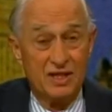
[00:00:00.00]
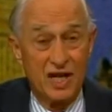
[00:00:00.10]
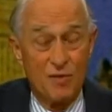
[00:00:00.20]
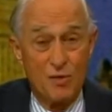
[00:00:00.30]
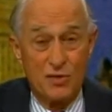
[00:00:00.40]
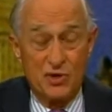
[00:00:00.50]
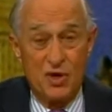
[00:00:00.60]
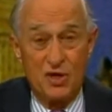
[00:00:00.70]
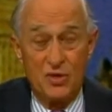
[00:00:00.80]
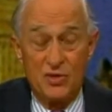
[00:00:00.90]
everyone was
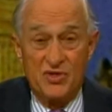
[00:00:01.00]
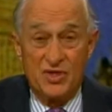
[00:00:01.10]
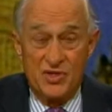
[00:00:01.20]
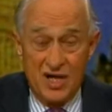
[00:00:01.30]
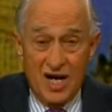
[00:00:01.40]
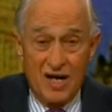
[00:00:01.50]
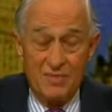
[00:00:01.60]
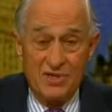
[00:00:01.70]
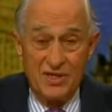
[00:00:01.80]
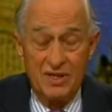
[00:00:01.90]
going to lose their
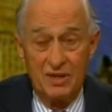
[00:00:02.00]
jobs,